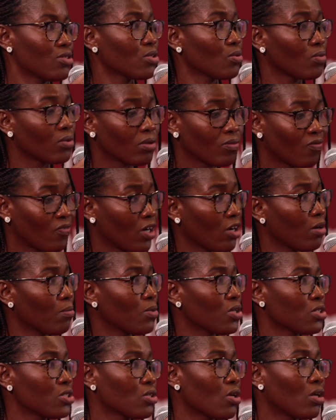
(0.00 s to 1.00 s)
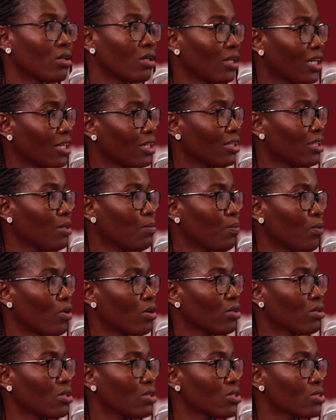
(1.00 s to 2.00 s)
So very much unlikely
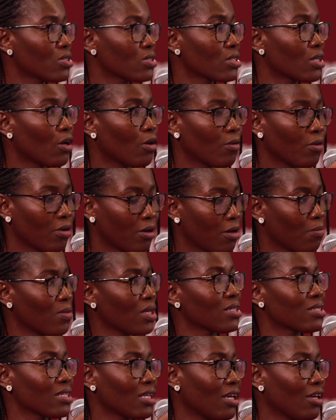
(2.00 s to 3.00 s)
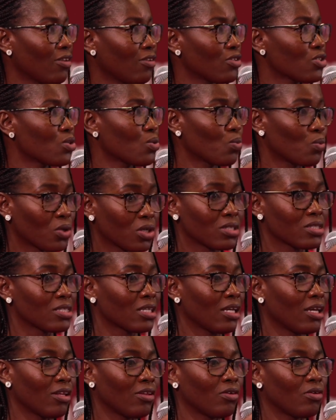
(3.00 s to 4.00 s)
partners coming together to work
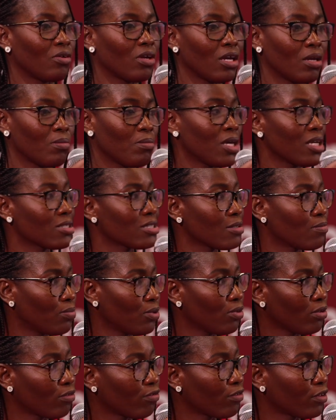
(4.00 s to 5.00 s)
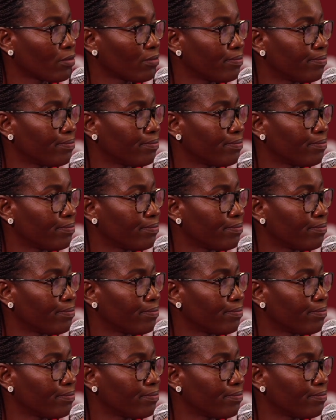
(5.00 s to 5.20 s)
together. It makes it beautiful.